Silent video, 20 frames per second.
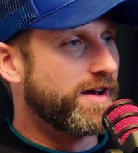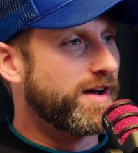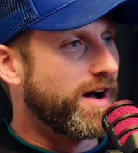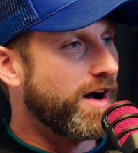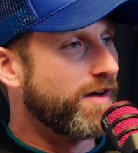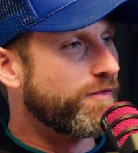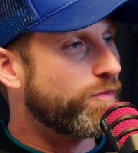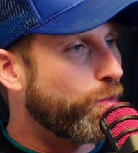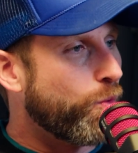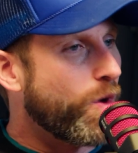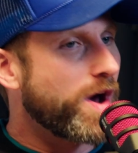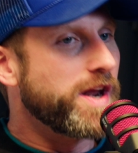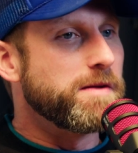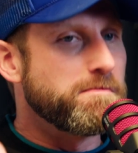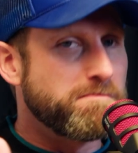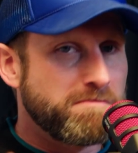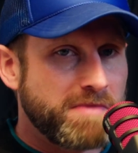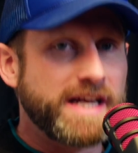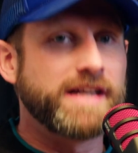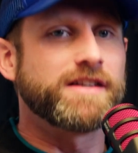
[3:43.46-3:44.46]
of what it
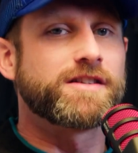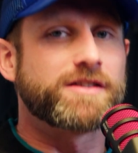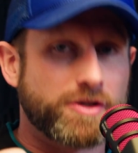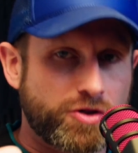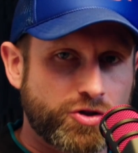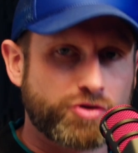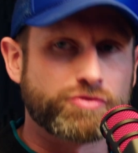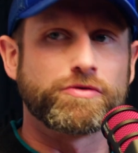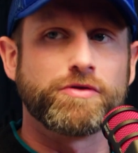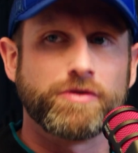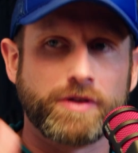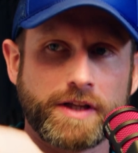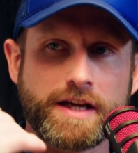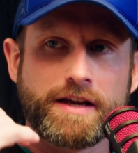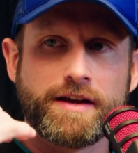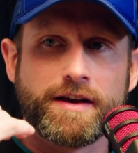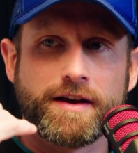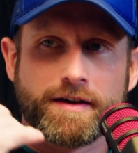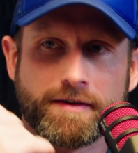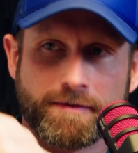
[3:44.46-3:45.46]
means to
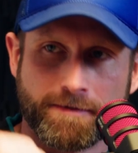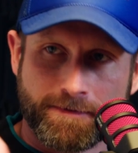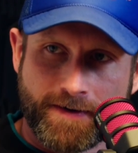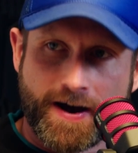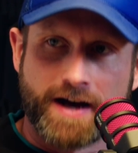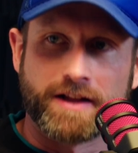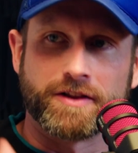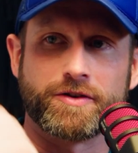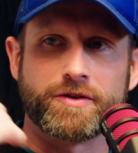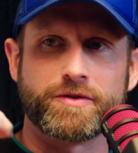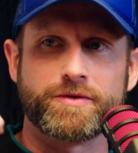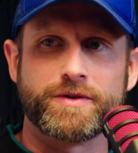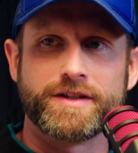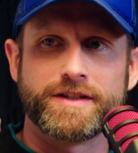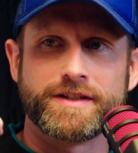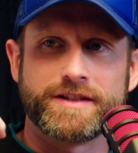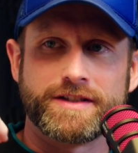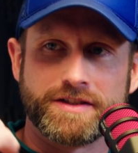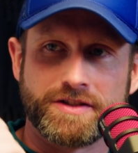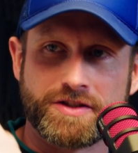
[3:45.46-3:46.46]
truly follow
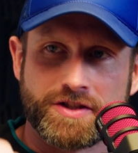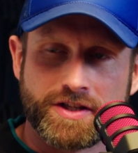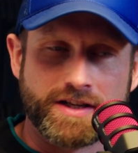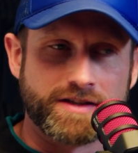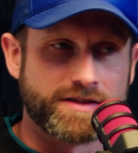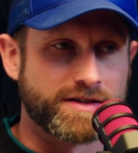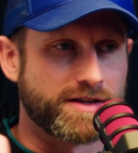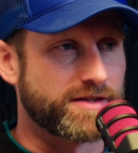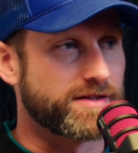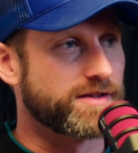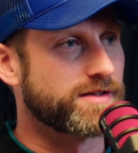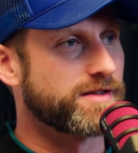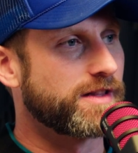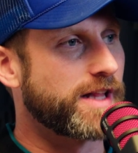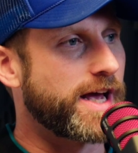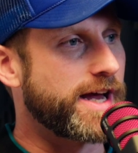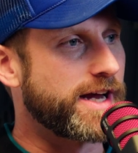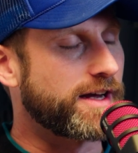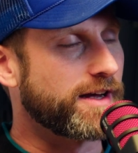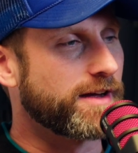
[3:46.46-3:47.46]
Jesus.
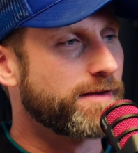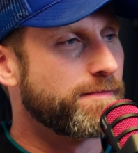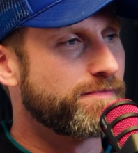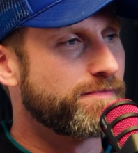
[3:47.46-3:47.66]
Like,